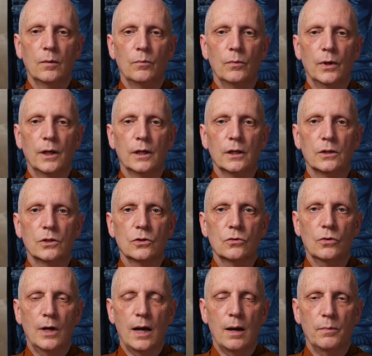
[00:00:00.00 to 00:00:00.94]
but it's a
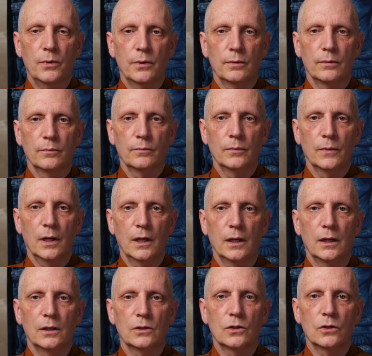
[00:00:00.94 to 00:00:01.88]
trap,
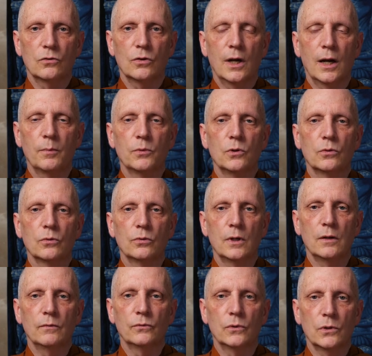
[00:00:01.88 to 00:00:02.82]
and it's a trap you
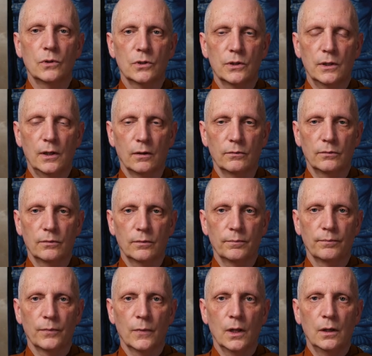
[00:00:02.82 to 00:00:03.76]
create for yourself.
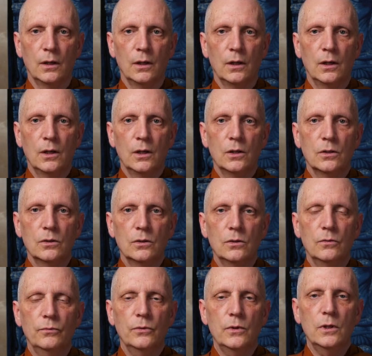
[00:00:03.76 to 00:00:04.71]
So
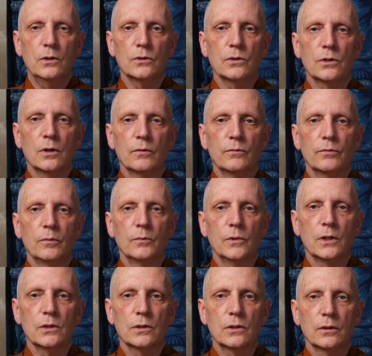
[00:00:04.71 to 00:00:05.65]
you free yourself from
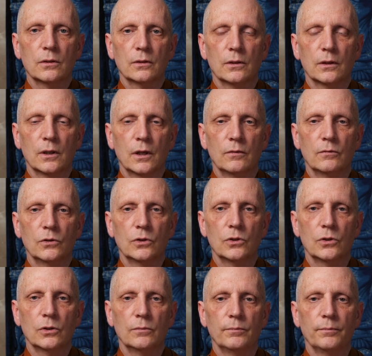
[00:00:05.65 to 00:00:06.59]
this
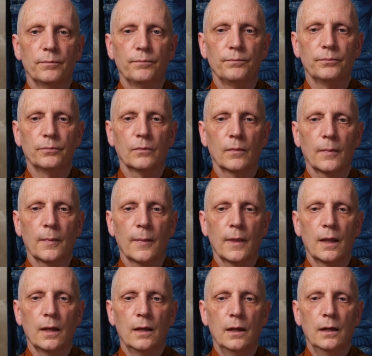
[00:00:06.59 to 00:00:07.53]
aversion.
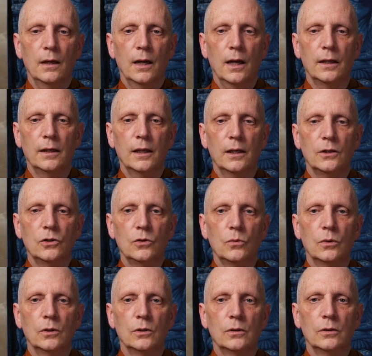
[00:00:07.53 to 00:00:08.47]
And then you
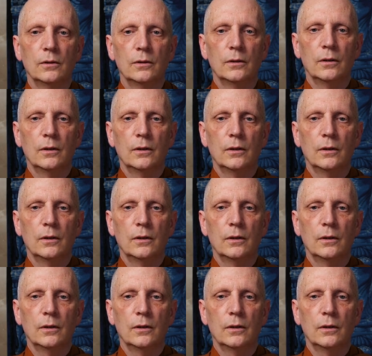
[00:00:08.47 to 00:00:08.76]
will,